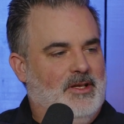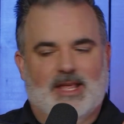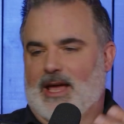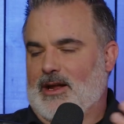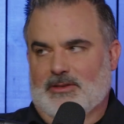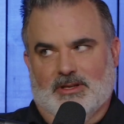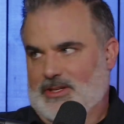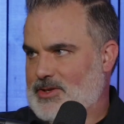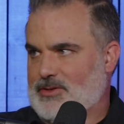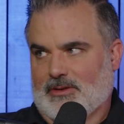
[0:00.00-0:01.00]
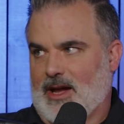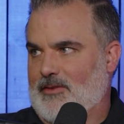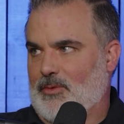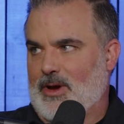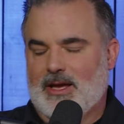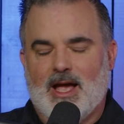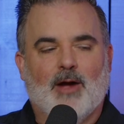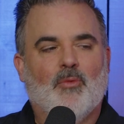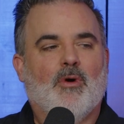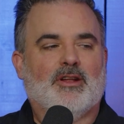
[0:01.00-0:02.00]
in that unconditional kind of way.
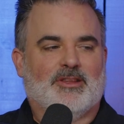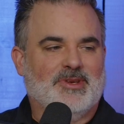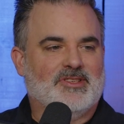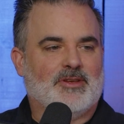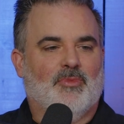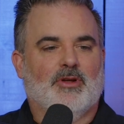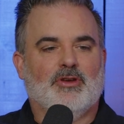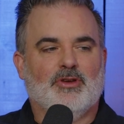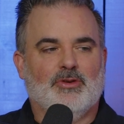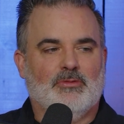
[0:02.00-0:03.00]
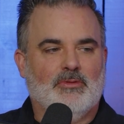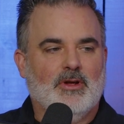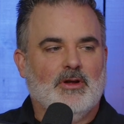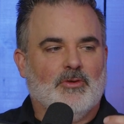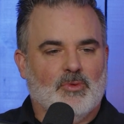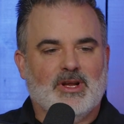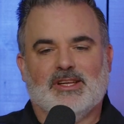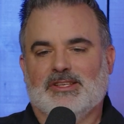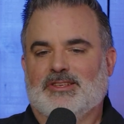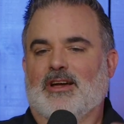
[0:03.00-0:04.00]
I want to be someone who
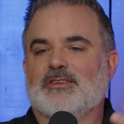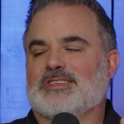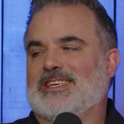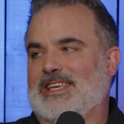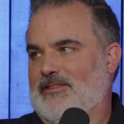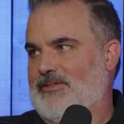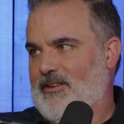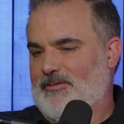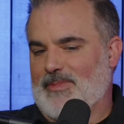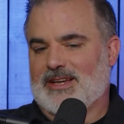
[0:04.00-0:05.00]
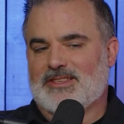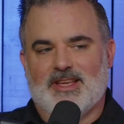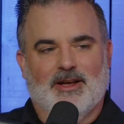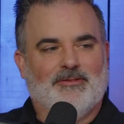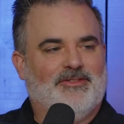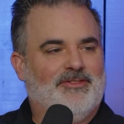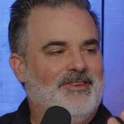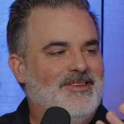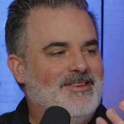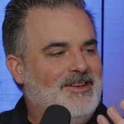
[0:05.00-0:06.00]
really does give of myself
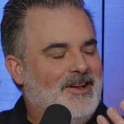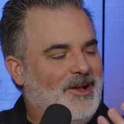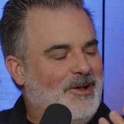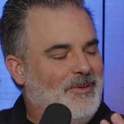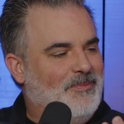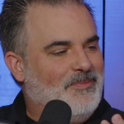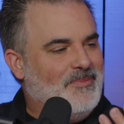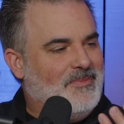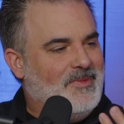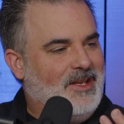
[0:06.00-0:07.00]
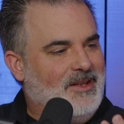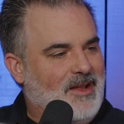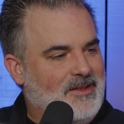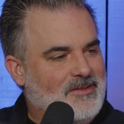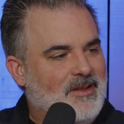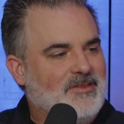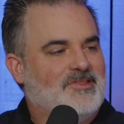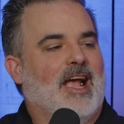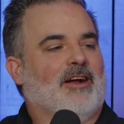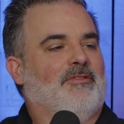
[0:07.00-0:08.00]
in
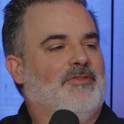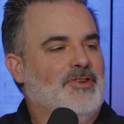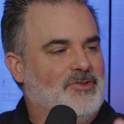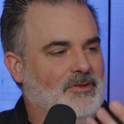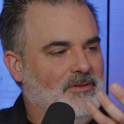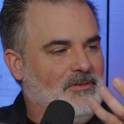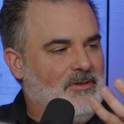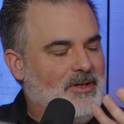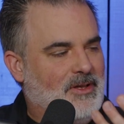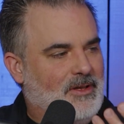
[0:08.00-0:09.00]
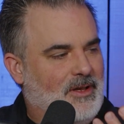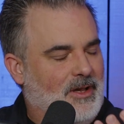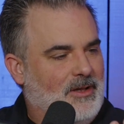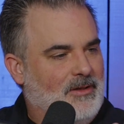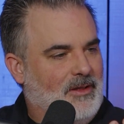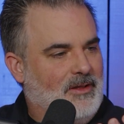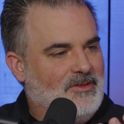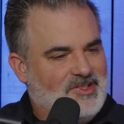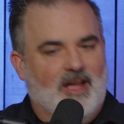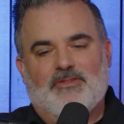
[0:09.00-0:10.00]
sacrificial,
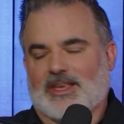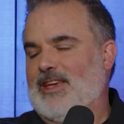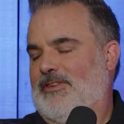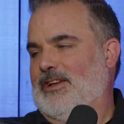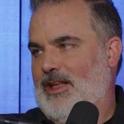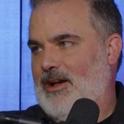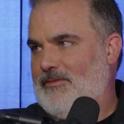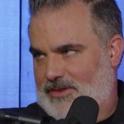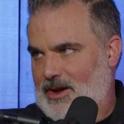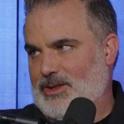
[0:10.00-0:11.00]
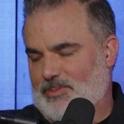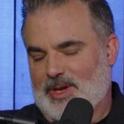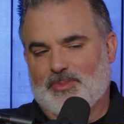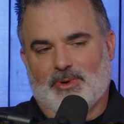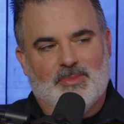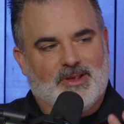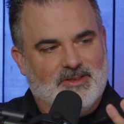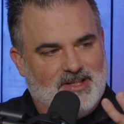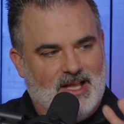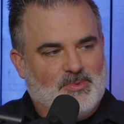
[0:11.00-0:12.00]
self-giving love to other people,
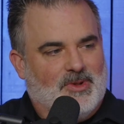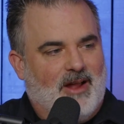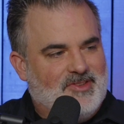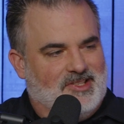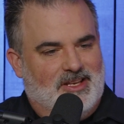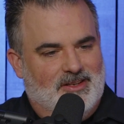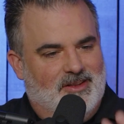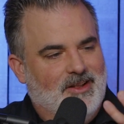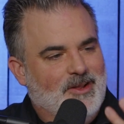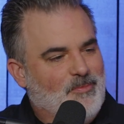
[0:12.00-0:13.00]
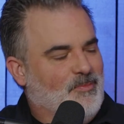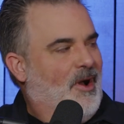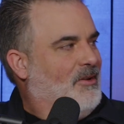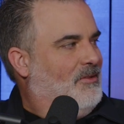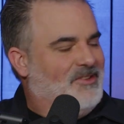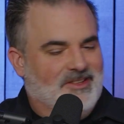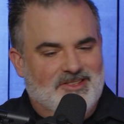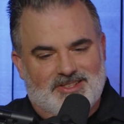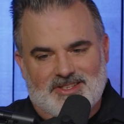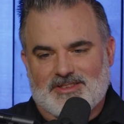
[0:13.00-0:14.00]
because that's what I've seen modeled
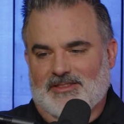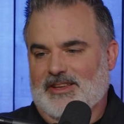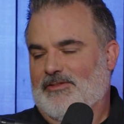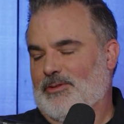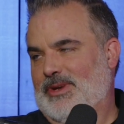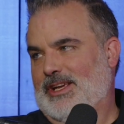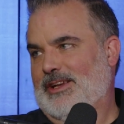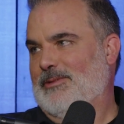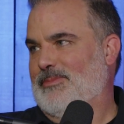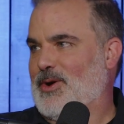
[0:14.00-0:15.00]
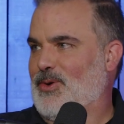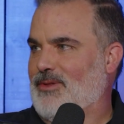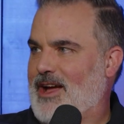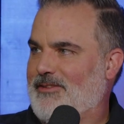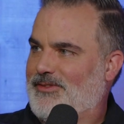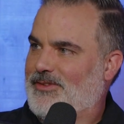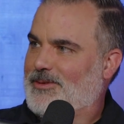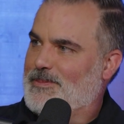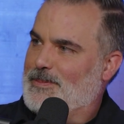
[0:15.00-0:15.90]
consistently for me my whole life.